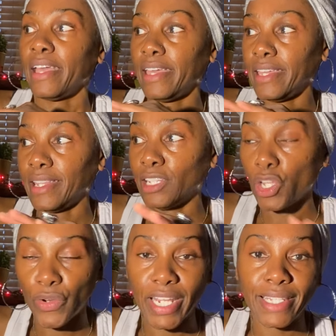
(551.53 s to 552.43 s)
and
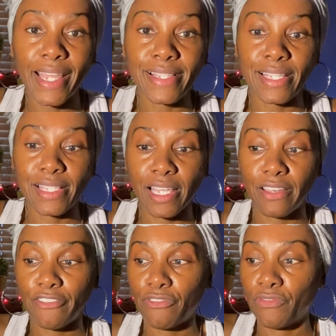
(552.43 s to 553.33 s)
learning lessons
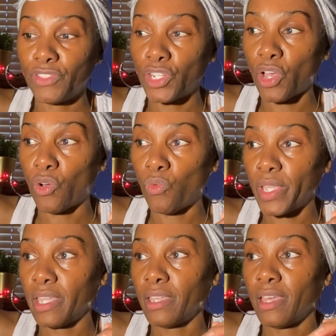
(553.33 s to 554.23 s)
of,
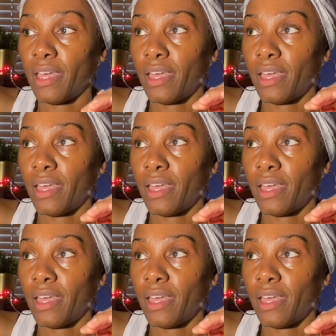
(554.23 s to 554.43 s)
we